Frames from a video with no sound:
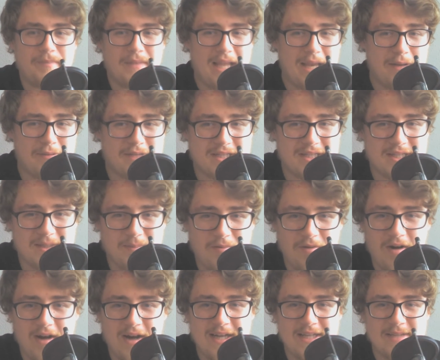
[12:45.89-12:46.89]
It was a
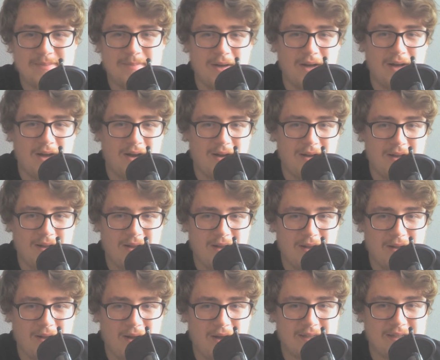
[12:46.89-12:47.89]
surprise, but
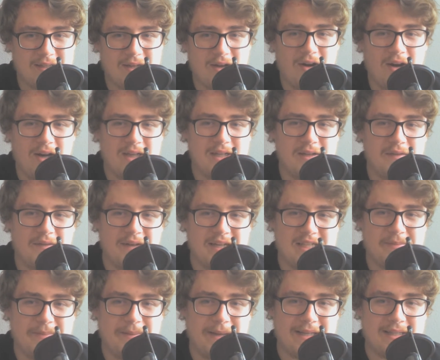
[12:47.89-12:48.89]
I
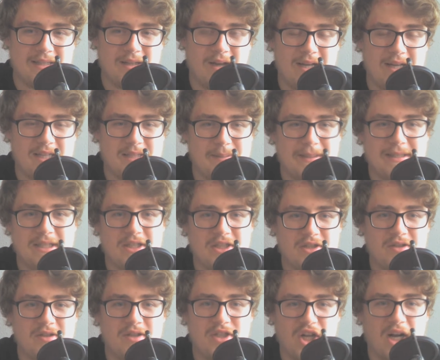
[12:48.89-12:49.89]
expected
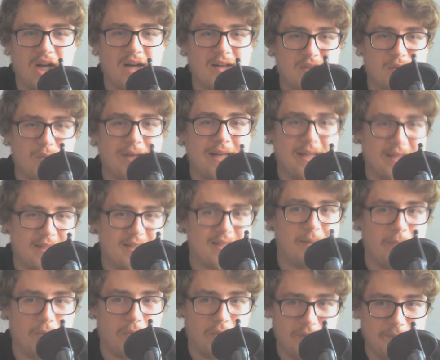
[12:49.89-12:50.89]
Charlotte to win it at
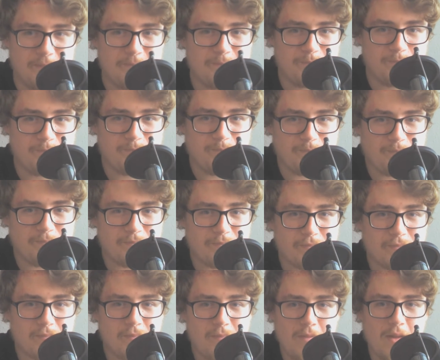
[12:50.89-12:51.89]
some point,
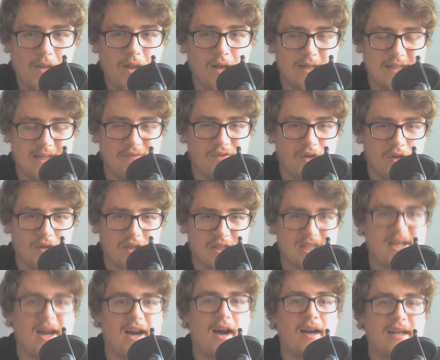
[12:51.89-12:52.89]
because they've got the
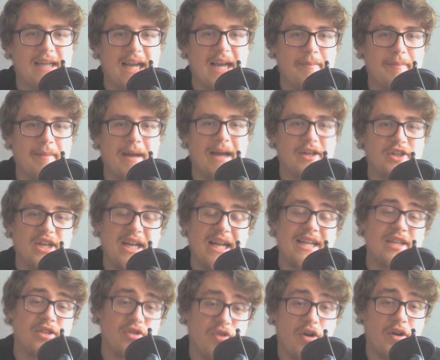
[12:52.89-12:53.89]
Starrcade match
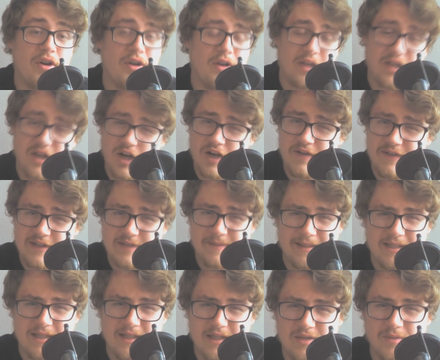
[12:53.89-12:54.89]
later on, and I kind of
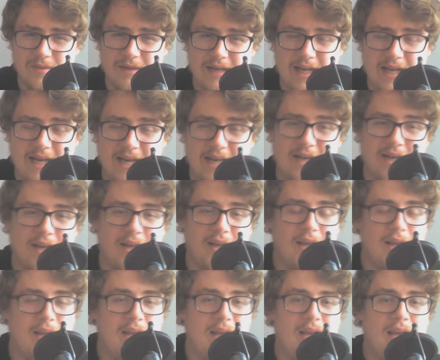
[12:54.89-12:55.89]
expected her to win it in
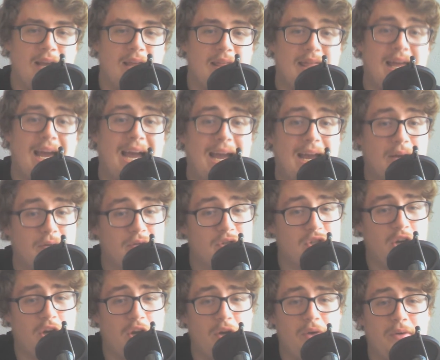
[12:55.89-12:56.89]
that house
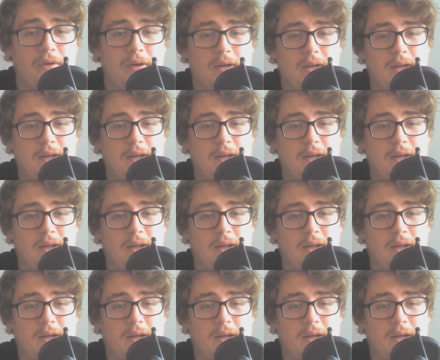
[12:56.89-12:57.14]
show.